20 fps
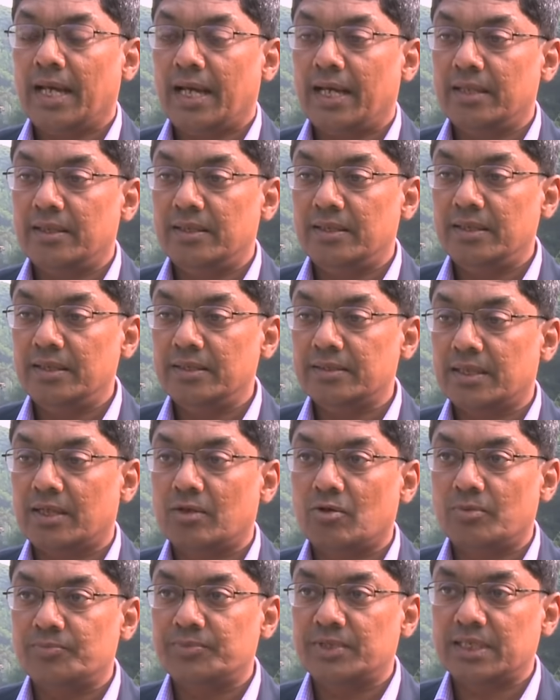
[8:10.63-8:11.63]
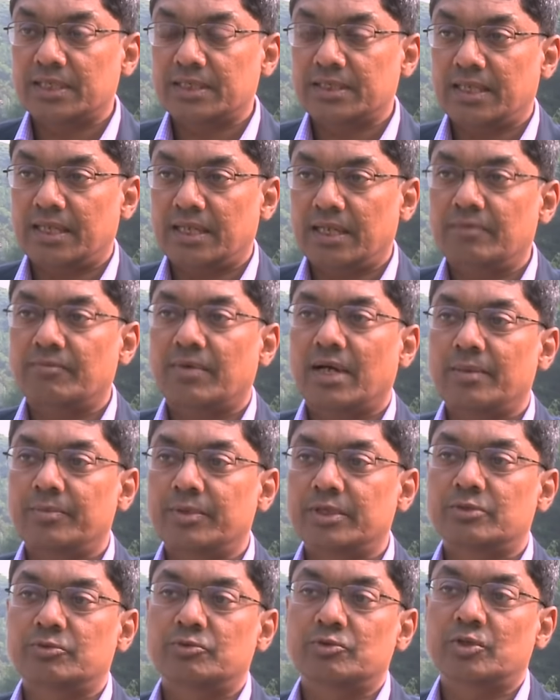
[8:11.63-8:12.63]
and these are objects and
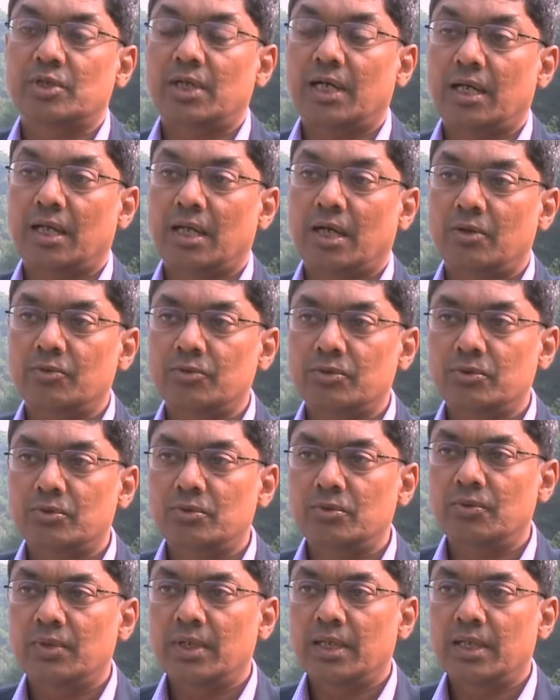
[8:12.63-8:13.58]
environments which allow you